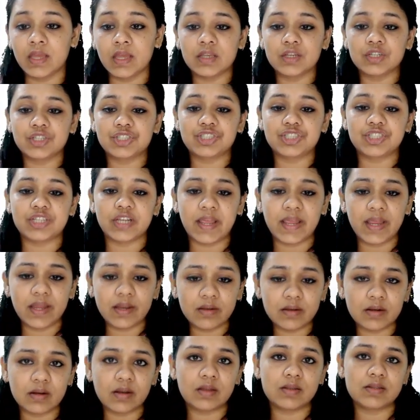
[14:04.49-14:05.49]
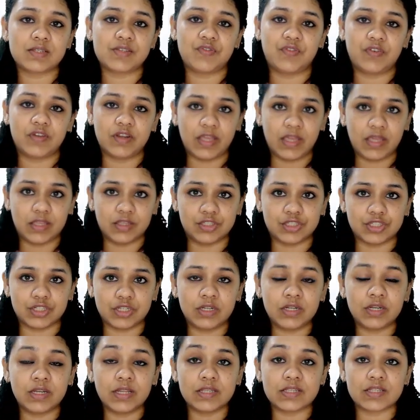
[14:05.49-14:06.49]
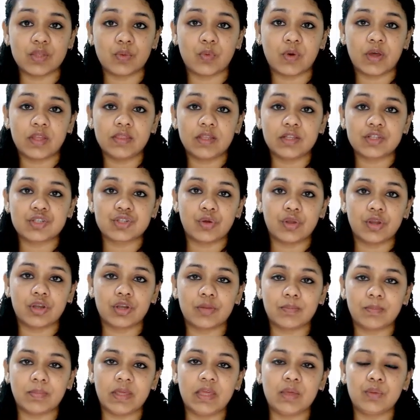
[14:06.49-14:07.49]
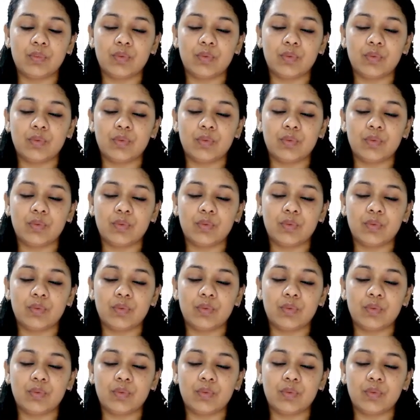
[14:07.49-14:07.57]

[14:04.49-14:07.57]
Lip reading: Share transfer agent is the one that's going to be